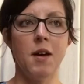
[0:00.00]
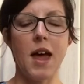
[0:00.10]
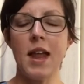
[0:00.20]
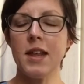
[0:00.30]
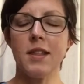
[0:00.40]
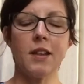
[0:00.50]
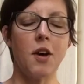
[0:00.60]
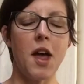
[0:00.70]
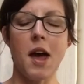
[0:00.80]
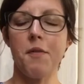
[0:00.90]
anything
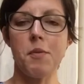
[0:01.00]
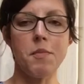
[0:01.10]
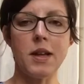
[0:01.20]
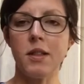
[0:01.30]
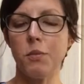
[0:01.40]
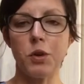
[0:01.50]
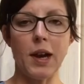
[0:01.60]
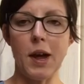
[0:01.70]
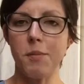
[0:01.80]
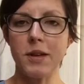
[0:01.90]
that I have in me that would
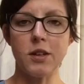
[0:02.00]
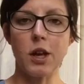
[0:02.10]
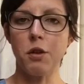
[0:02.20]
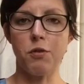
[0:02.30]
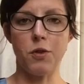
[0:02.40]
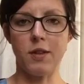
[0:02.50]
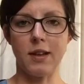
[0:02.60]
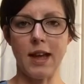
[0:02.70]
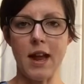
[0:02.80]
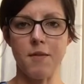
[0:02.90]
allow me to go through this
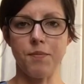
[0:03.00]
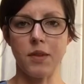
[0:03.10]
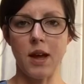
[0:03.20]
again.